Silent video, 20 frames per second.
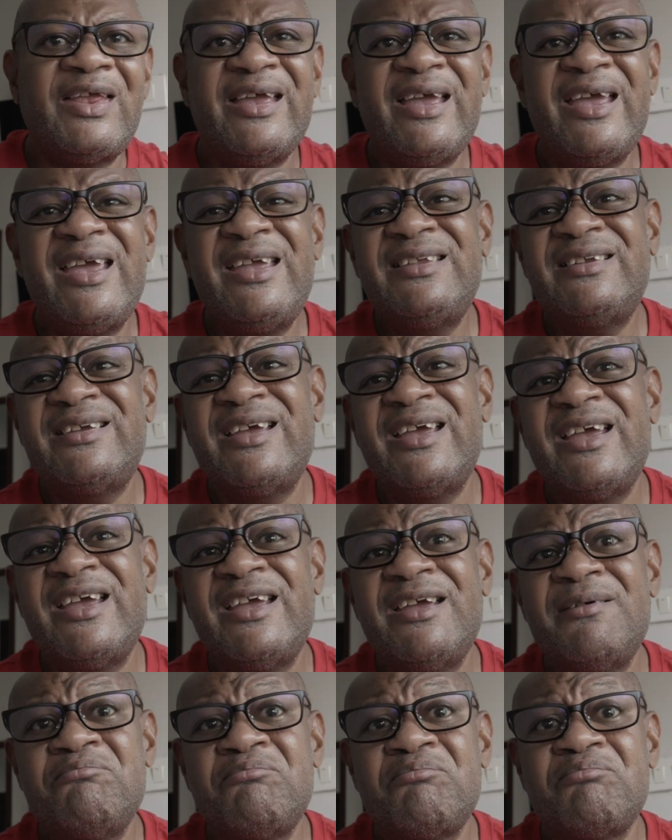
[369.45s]

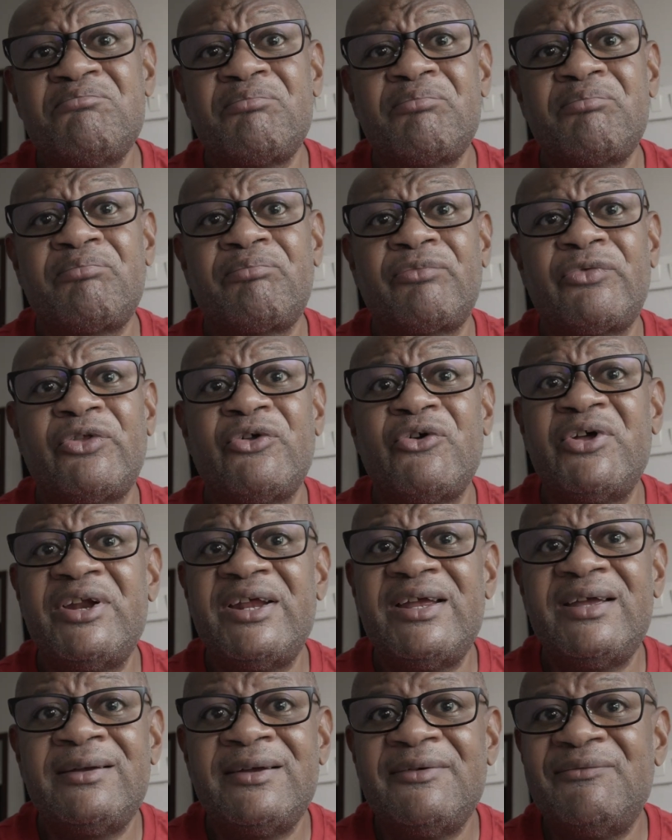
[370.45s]
8K
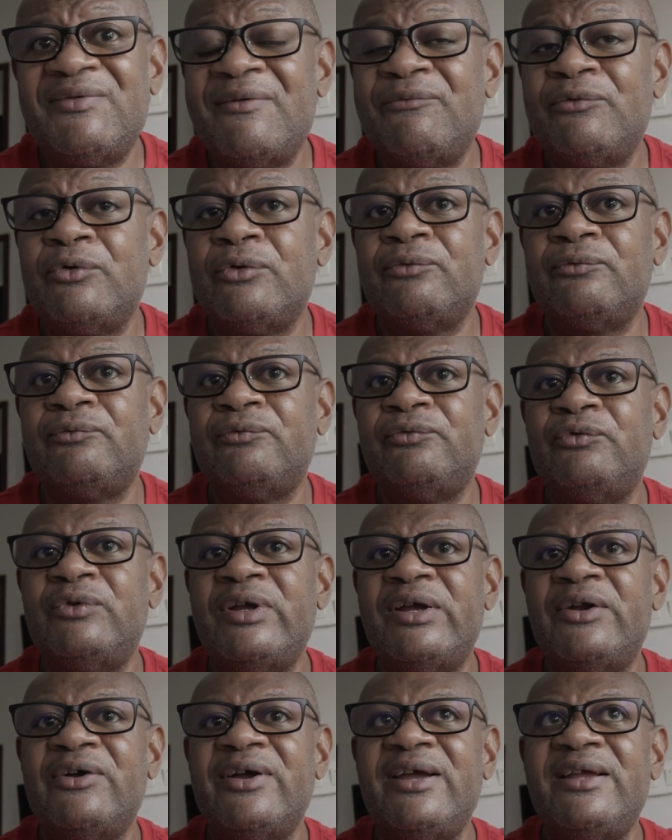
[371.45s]
30, if they know,
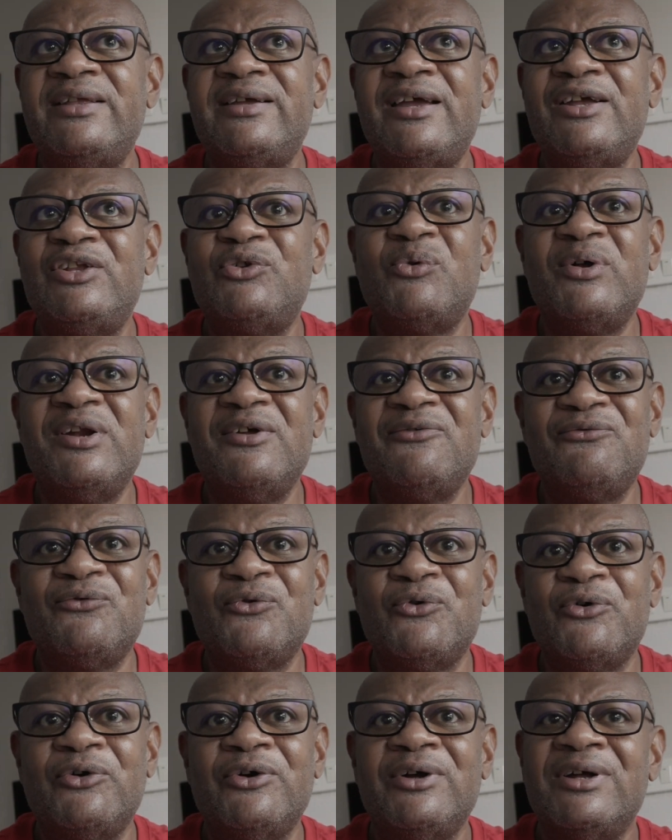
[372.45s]
you know, 8K
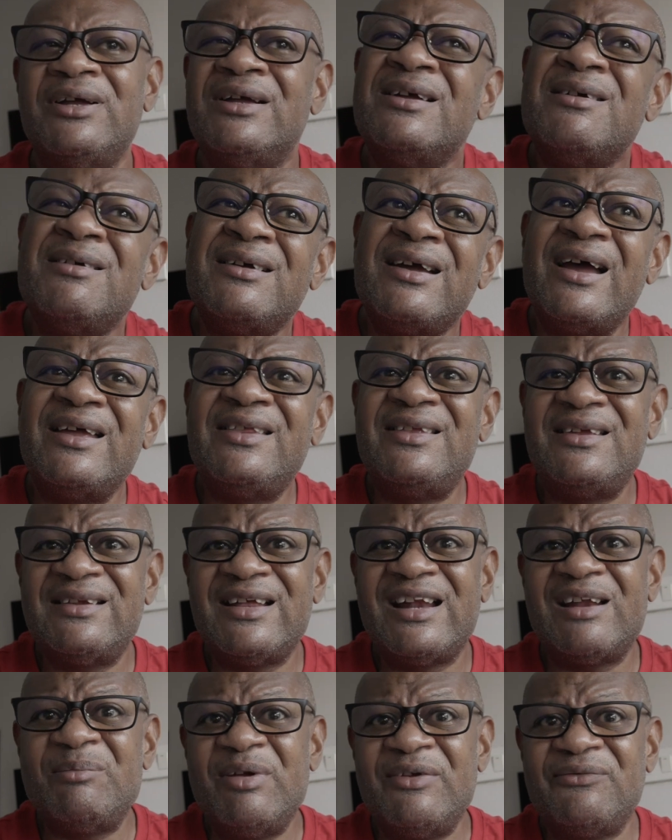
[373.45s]
24, I think
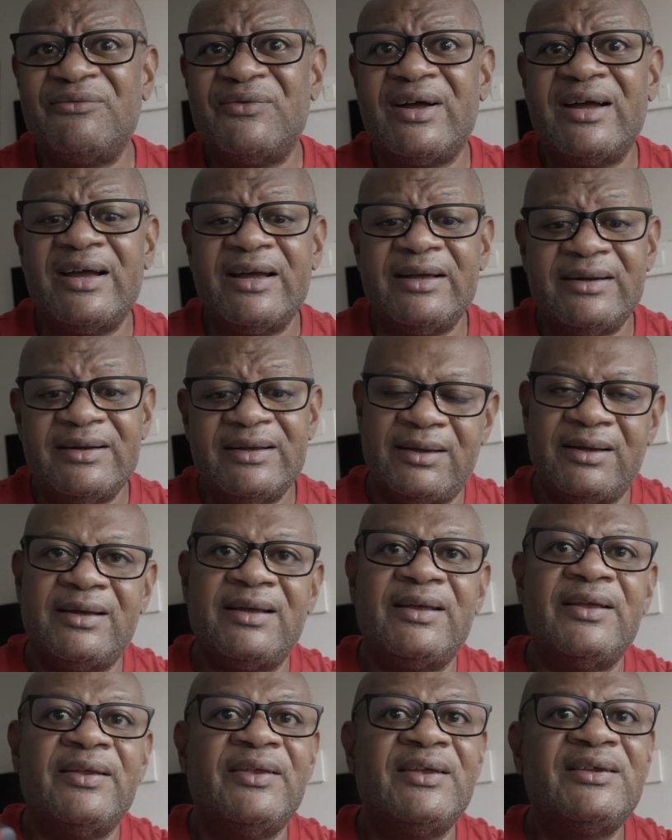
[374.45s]
that'll be fine.
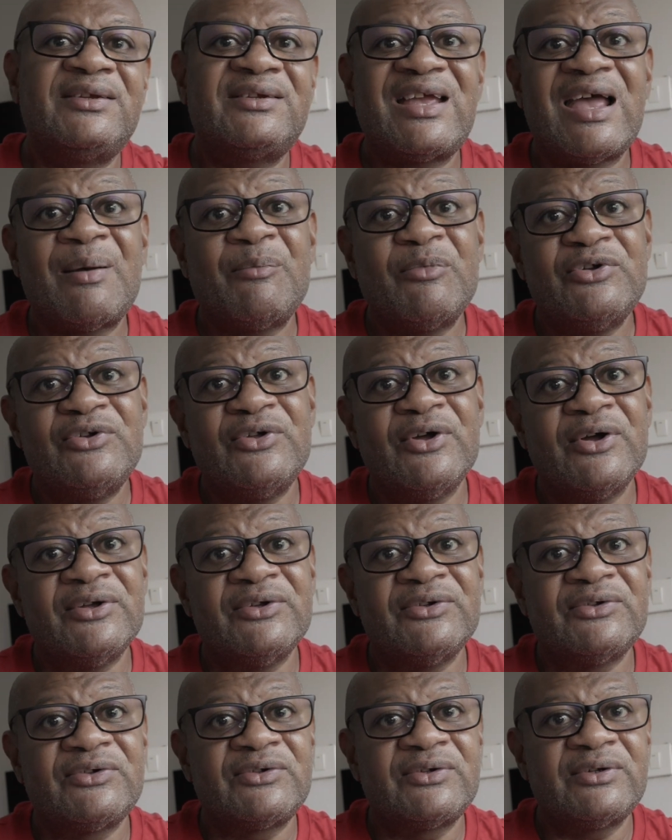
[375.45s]
This camera
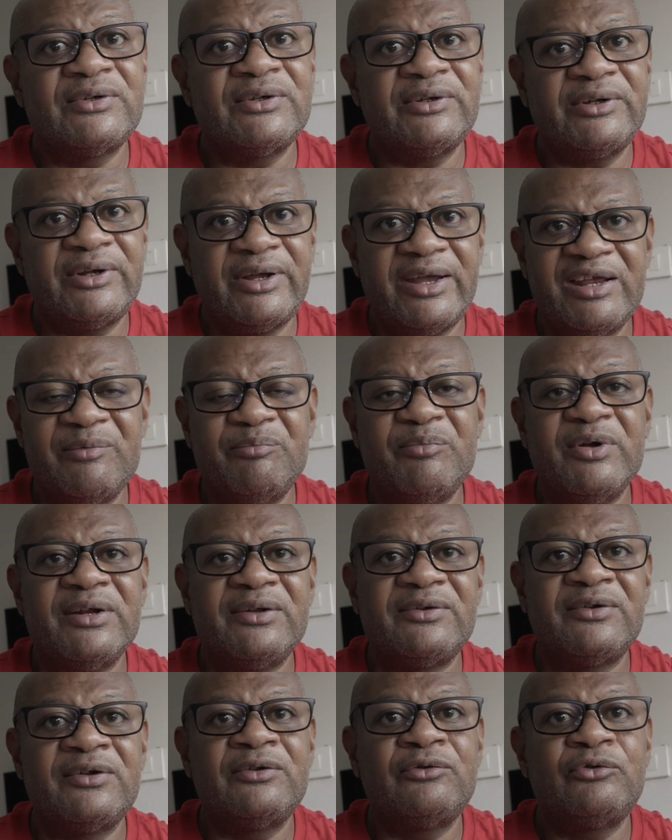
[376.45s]
does
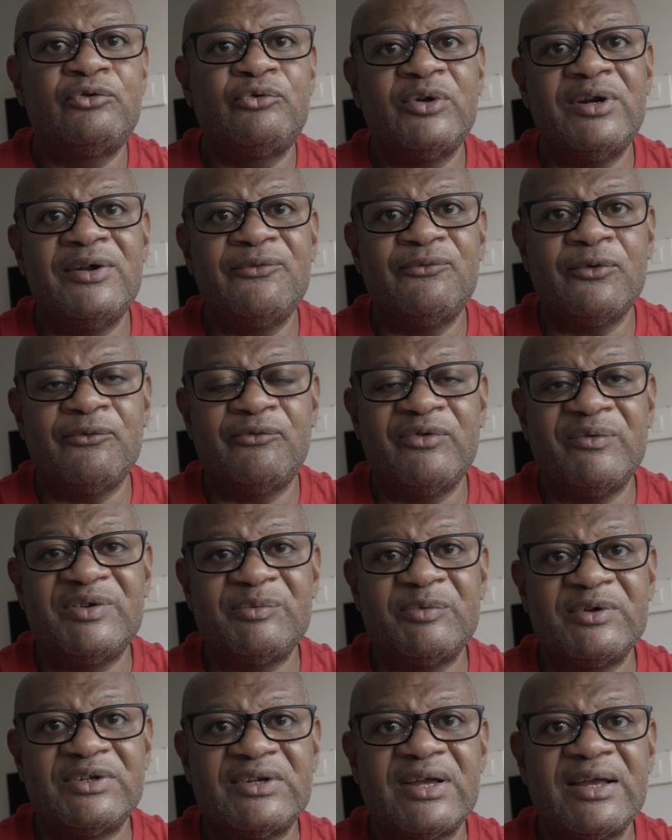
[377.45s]
8-bit 24
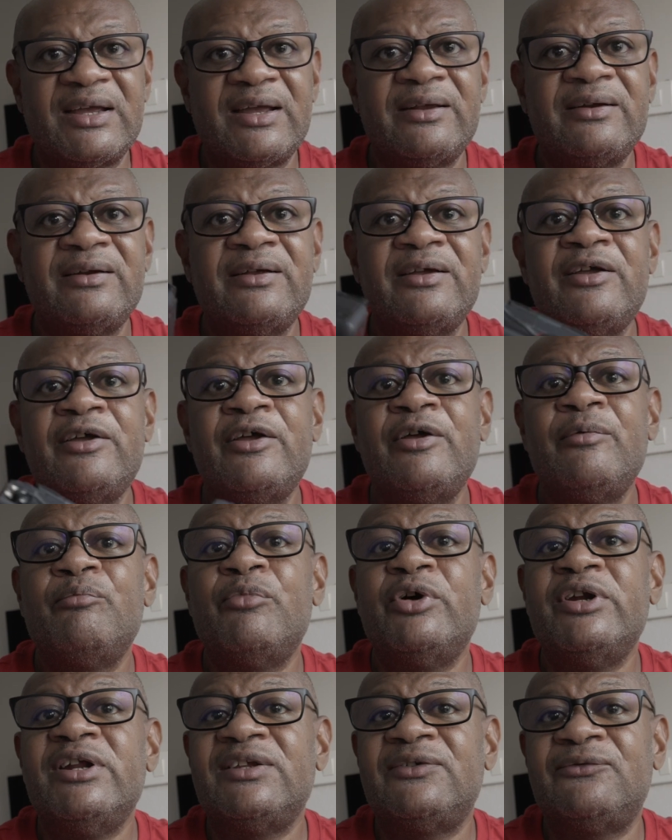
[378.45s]
frames per second,
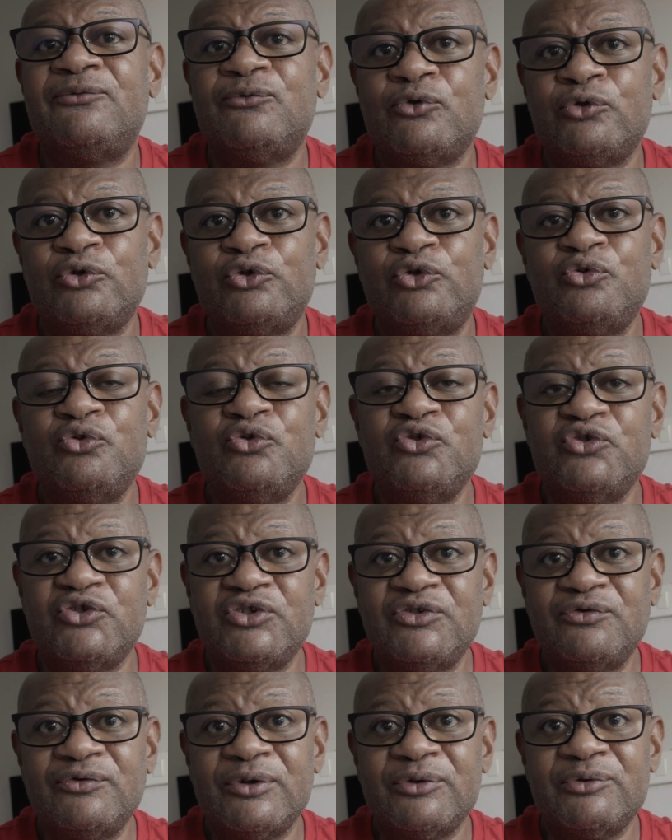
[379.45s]
but it's
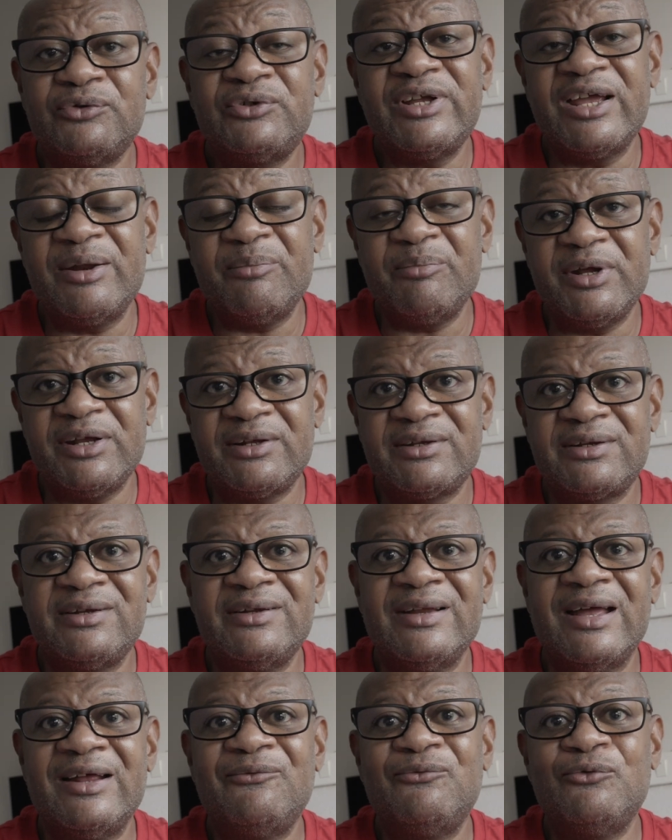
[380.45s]
420 10-bit,
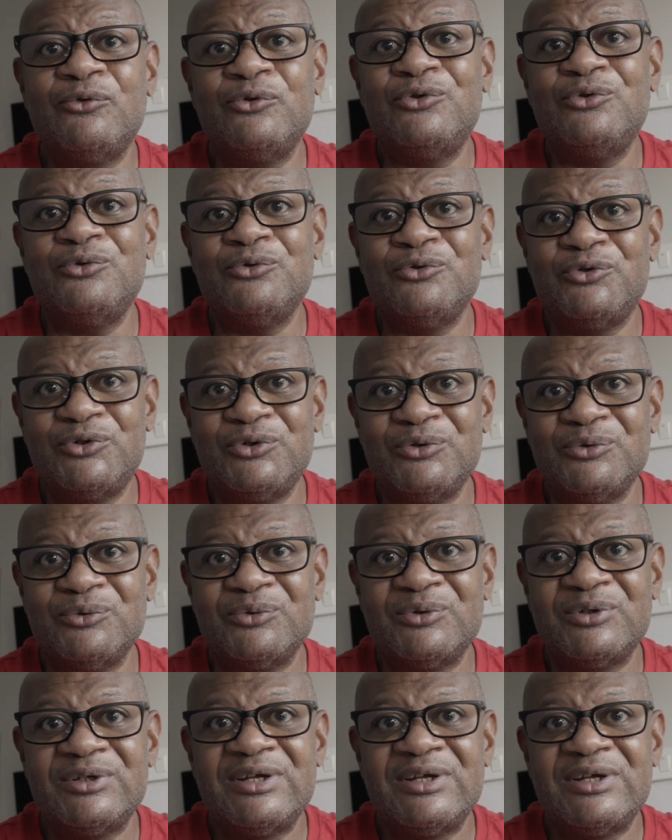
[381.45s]
not 422.